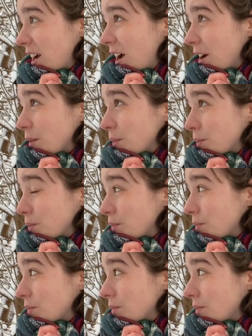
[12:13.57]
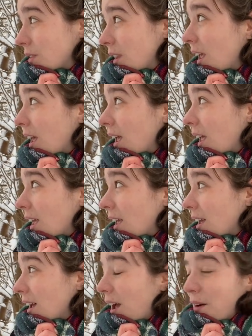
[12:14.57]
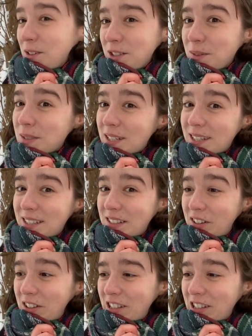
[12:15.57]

Um, I wish it was like this all the